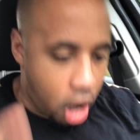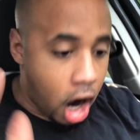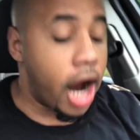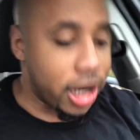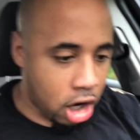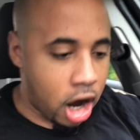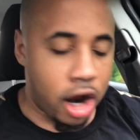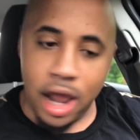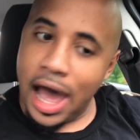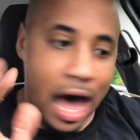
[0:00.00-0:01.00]
All right,
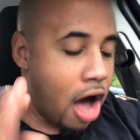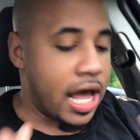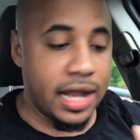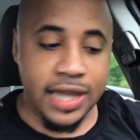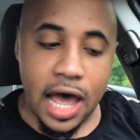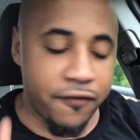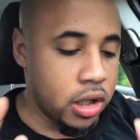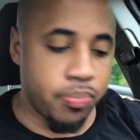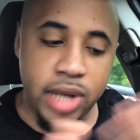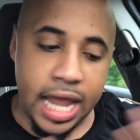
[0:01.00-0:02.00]
car, I don't got time for you
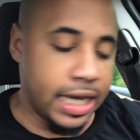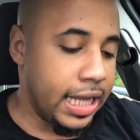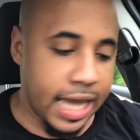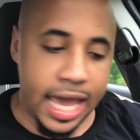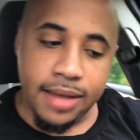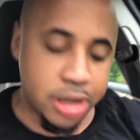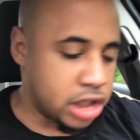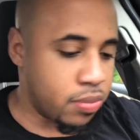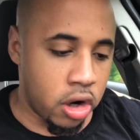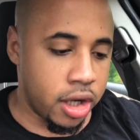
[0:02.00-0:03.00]
to be playing any games
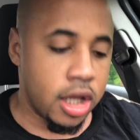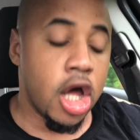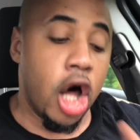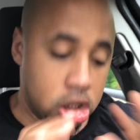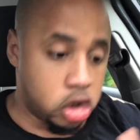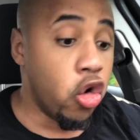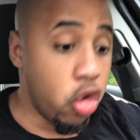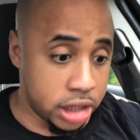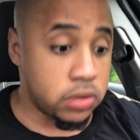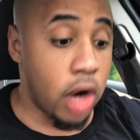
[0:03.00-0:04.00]
this morning. A
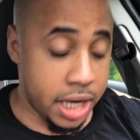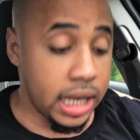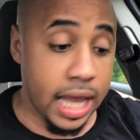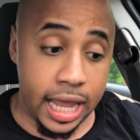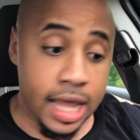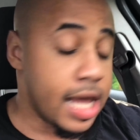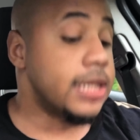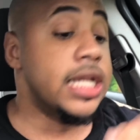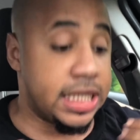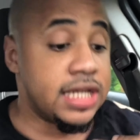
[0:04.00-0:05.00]
dude is running late.
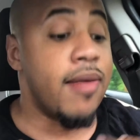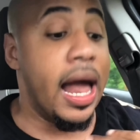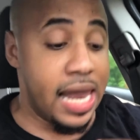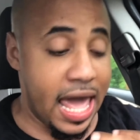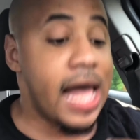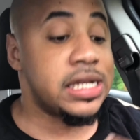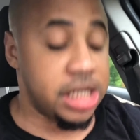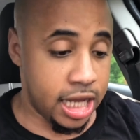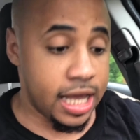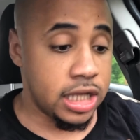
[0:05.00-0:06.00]
This is my last
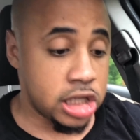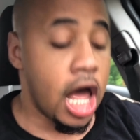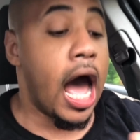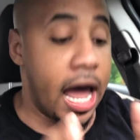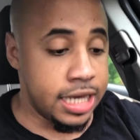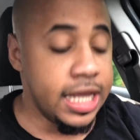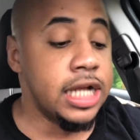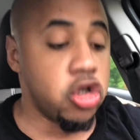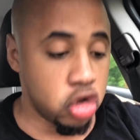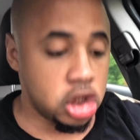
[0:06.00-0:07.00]
chance. I
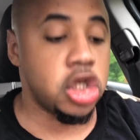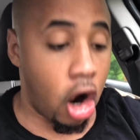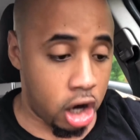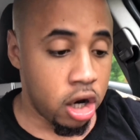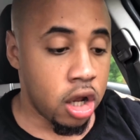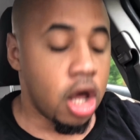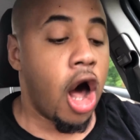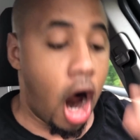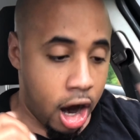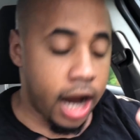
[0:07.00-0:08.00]
need you to start.
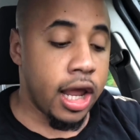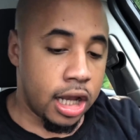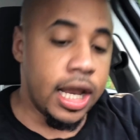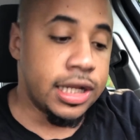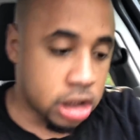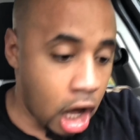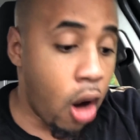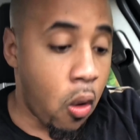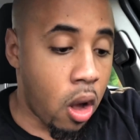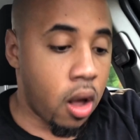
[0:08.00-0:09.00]
All right, let's
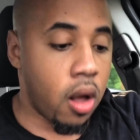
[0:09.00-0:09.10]
go.